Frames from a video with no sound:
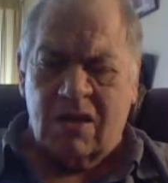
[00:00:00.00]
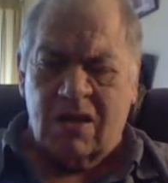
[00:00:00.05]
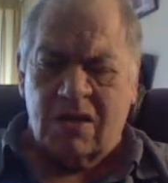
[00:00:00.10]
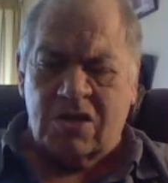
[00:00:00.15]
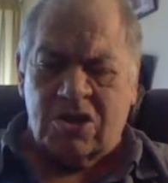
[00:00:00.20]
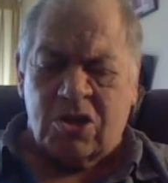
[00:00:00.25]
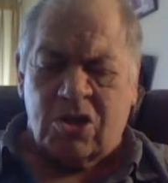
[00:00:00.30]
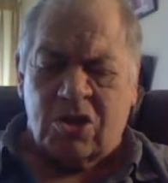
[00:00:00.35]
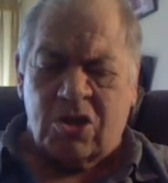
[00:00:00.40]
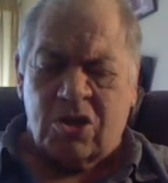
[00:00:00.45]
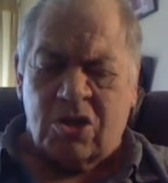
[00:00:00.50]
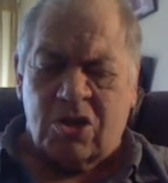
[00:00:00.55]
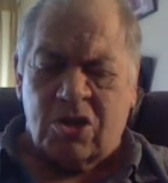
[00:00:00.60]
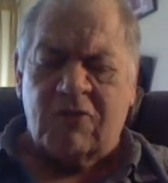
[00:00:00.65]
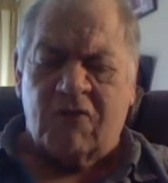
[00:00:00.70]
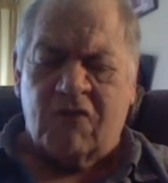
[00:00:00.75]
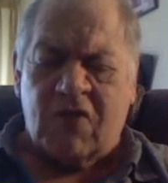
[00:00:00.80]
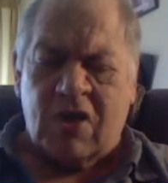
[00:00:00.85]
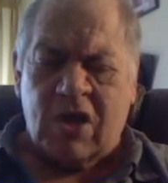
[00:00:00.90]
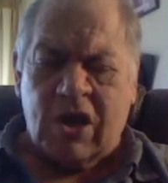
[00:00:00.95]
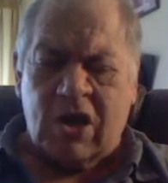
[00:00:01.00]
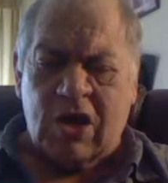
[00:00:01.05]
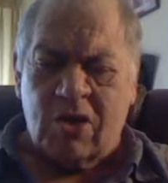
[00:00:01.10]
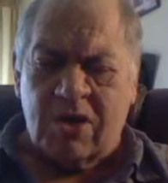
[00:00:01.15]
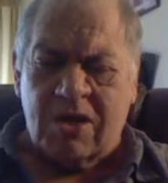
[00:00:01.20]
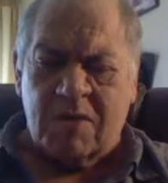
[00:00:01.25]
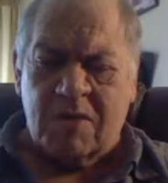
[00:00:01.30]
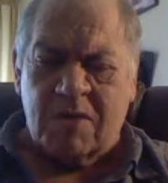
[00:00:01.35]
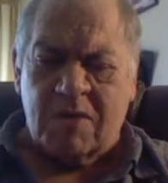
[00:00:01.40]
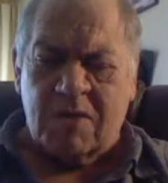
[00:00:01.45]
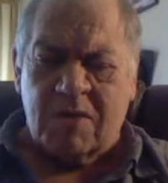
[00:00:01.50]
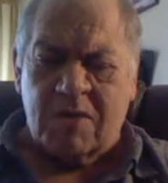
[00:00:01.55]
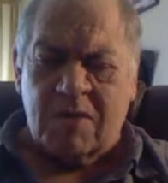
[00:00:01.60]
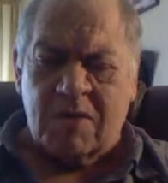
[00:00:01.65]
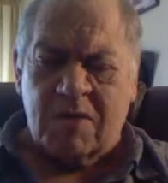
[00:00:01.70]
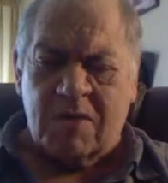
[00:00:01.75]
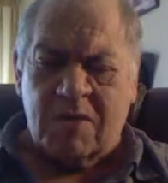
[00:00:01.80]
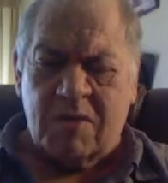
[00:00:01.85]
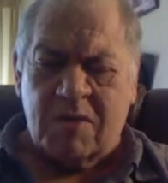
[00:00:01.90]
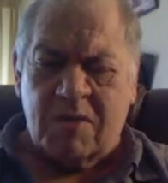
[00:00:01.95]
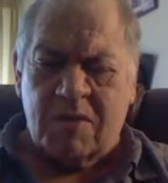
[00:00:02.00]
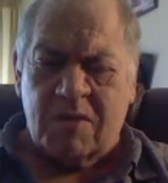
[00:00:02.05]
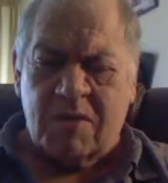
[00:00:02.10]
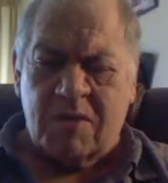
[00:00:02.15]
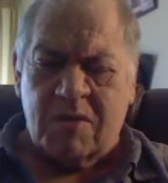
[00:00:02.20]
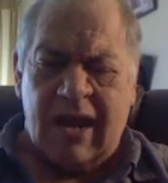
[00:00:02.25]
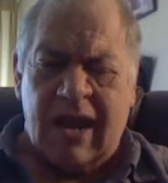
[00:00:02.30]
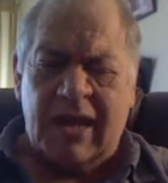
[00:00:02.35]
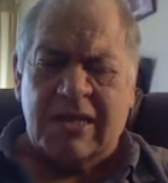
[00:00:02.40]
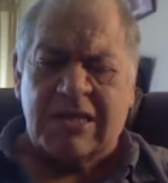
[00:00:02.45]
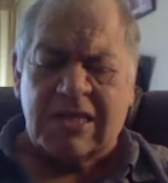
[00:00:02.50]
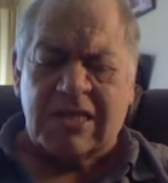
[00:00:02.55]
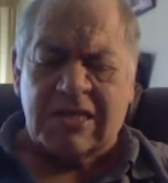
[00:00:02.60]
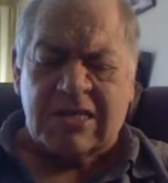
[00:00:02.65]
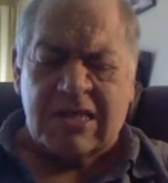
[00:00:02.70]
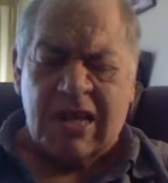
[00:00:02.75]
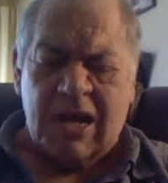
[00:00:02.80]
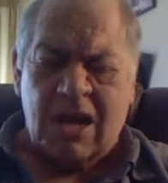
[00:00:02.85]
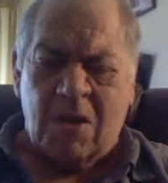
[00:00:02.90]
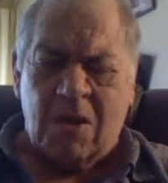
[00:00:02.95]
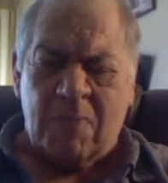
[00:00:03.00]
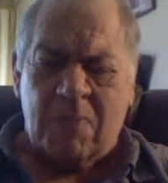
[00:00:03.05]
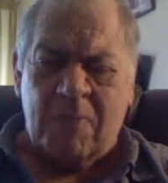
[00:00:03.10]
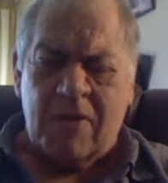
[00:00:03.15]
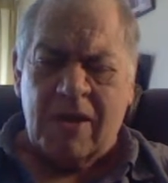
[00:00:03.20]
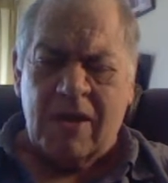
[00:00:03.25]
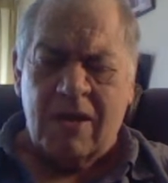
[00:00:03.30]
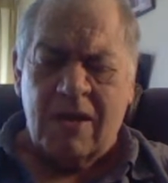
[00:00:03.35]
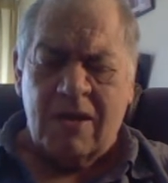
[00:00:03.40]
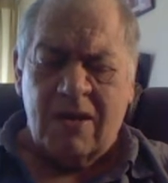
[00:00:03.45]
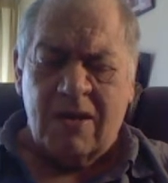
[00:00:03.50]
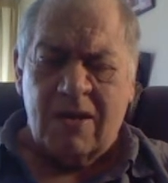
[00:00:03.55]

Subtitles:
Church that was very good to me and anxious to help me.